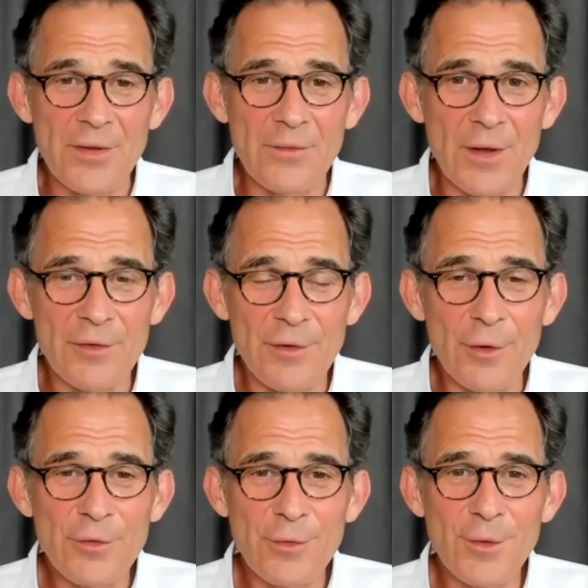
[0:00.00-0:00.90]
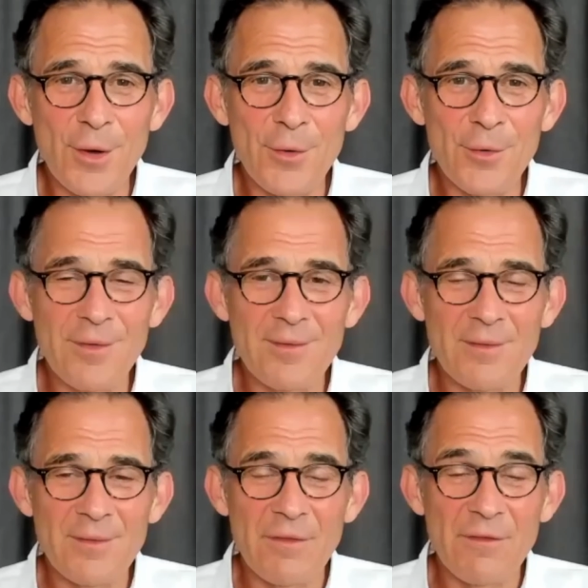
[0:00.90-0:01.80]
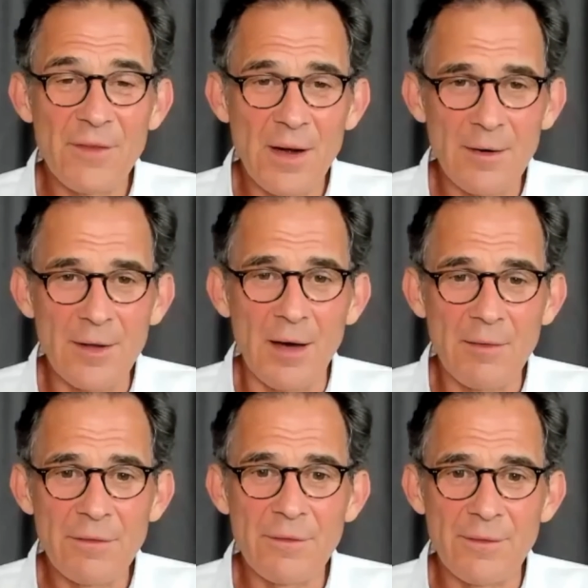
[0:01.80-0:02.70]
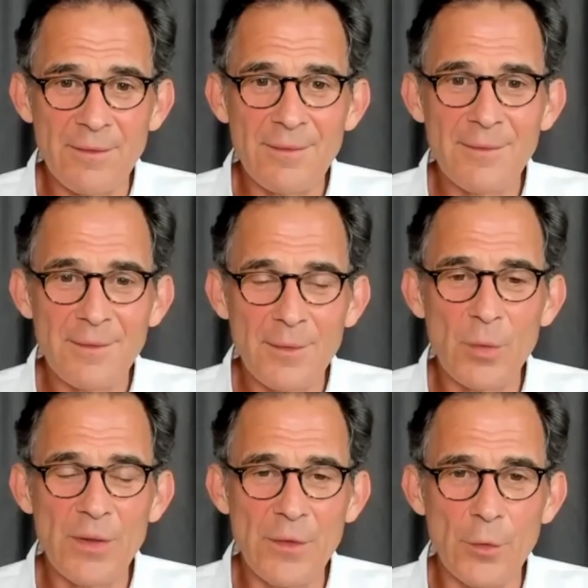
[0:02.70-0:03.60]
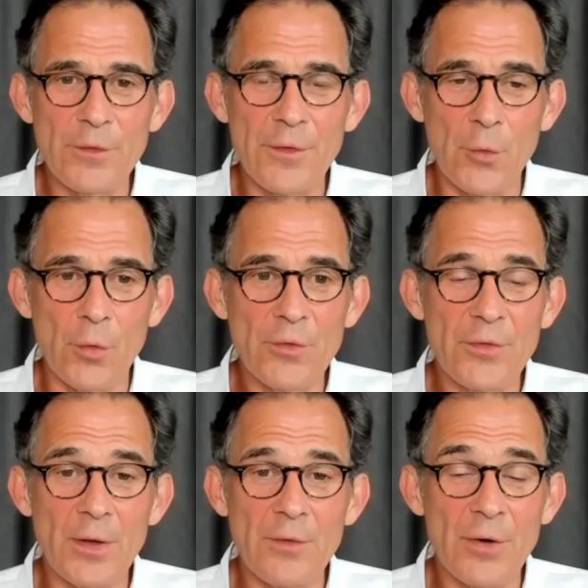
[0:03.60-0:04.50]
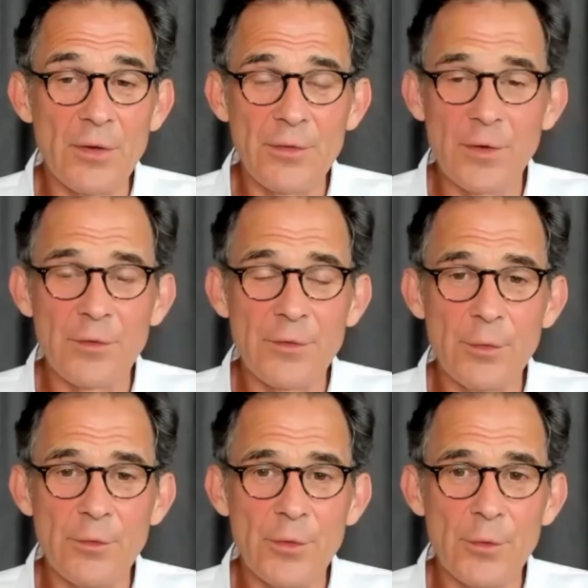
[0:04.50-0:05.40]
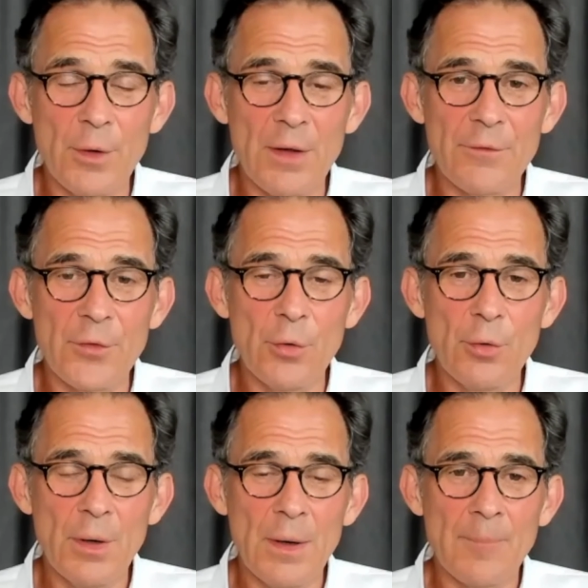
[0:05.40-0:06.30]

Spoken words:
as long as you go far enough with those thoughts, for instance, to if you